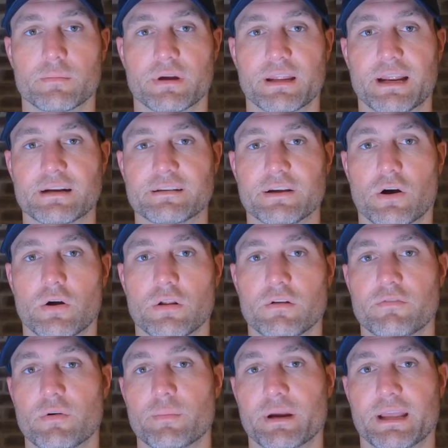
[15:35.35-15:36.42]
connecting all
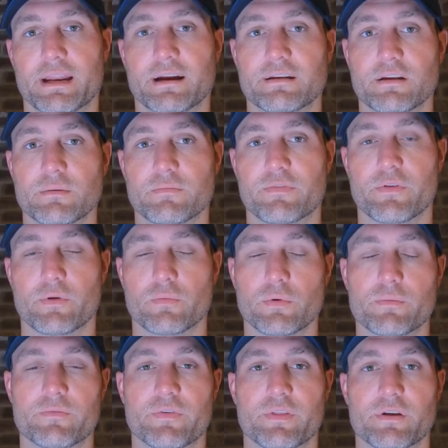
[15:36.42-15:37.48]
of them and connecting them for the
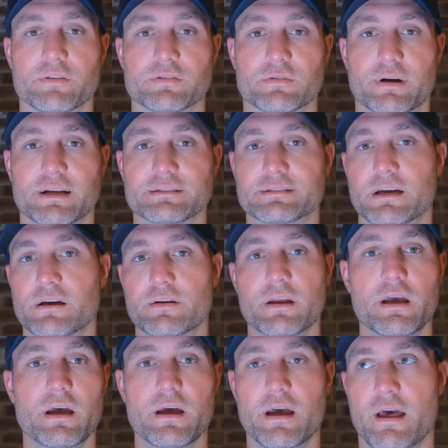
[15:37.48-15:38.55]
room for the surround sound,
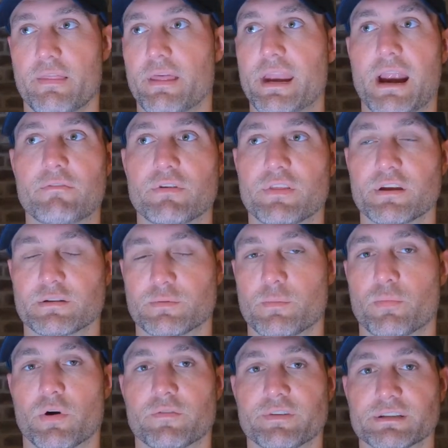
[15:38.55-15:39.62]
and then everything's been
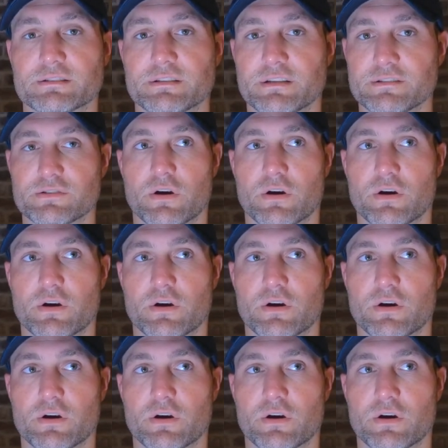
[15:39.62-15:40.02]
perfect since.